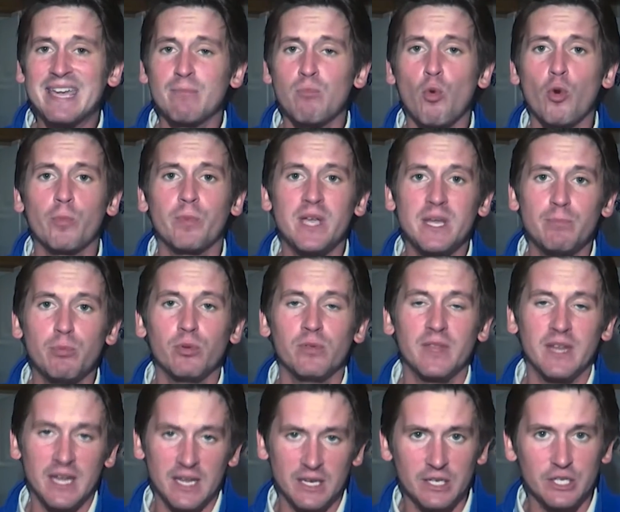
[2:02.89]
get more people
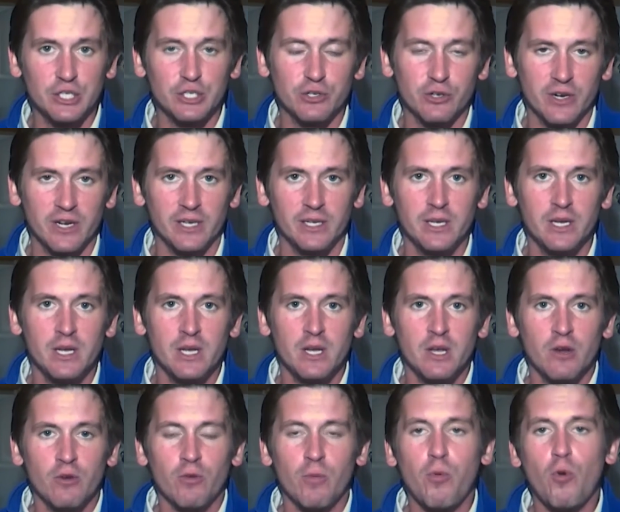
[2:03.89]
in the industry.
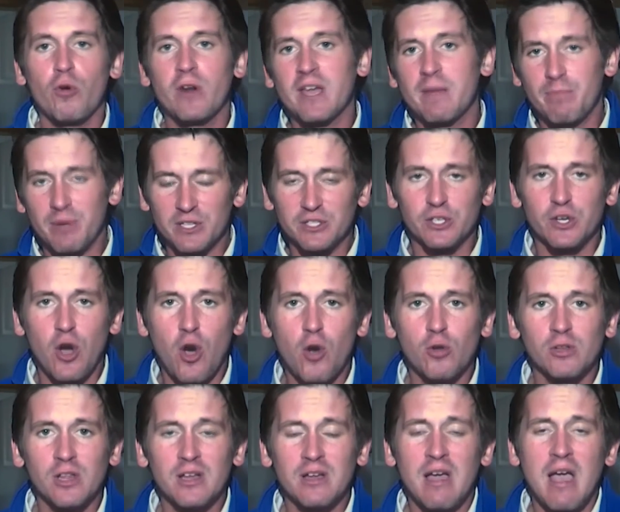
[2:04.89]
Reporting in
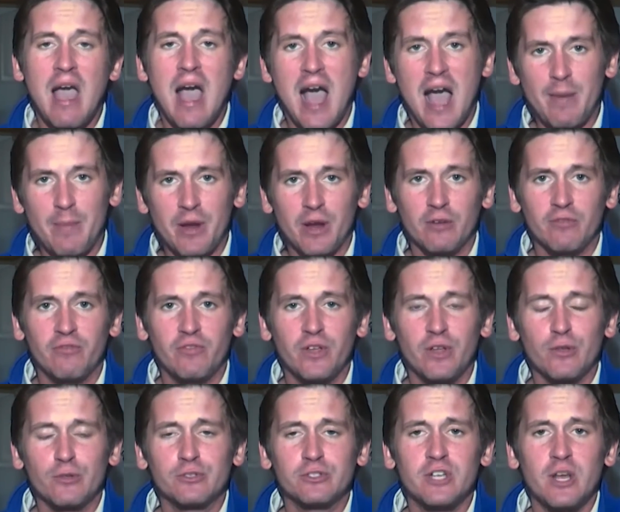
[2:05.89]
Pensacola, I'm Aaron
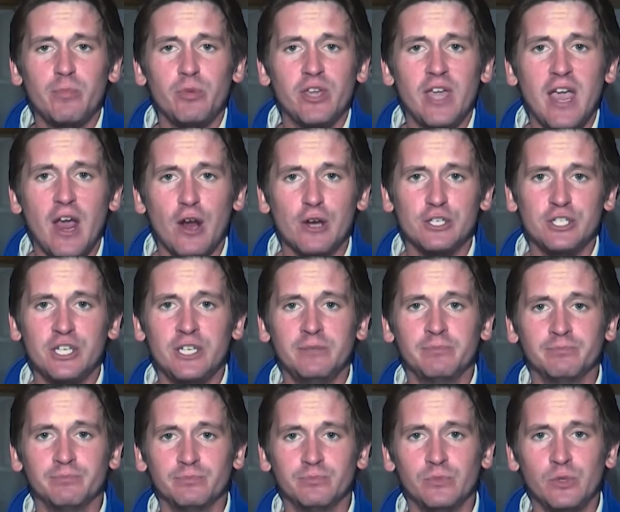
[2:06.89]
Fields,
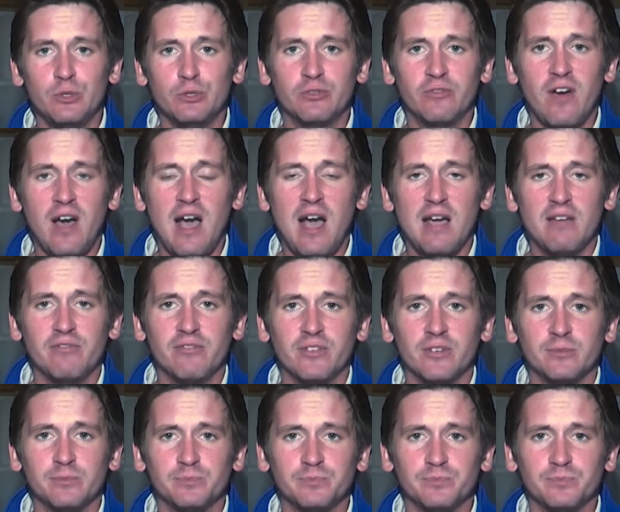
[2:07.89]
WKRG News 5.